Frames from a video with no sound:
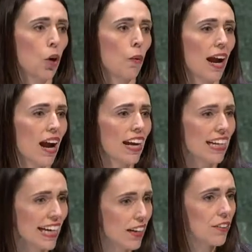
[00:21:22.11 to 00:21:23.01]
We are
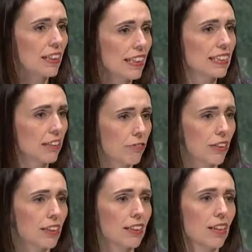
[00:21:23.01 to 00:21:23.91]
inherently
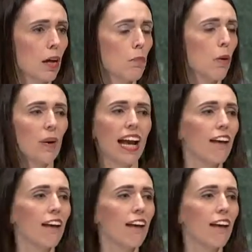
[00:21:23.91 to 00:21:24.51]
different, but we